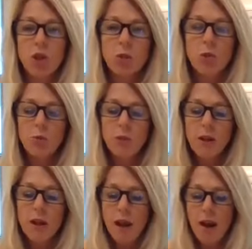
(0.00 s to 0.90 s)
too.
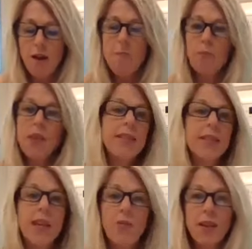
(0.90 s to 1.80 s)

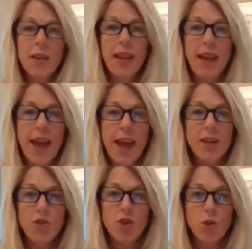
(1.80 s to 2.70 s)
Definitely
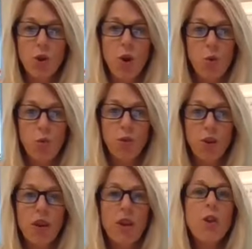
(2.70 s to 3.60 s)
add your
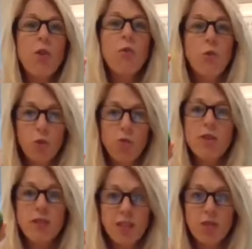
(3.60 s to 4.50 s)
own fruit
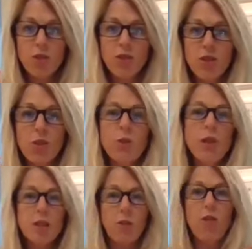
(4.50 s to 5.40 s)
citrus to it
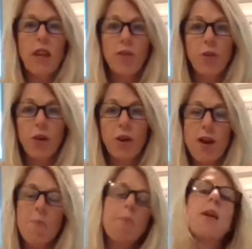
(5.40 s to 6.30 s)
to flavor it
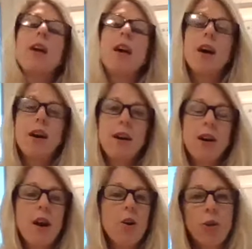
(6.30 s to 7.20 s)
up.
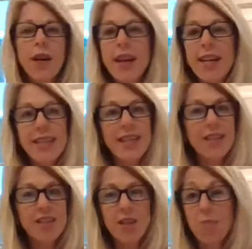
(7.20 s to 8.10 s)
A great idea
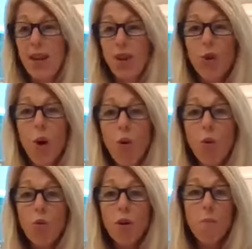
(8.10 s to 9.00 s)
is to make your
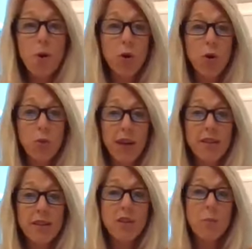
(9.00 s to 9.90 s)
own
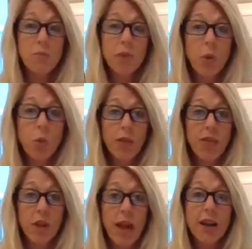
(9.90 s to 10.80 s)
margaritas with
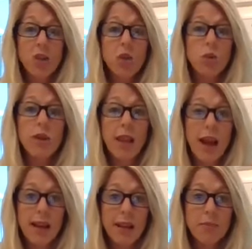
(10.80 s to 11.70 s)
actual
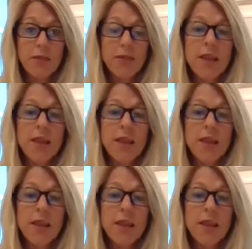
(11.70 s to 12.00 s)
limes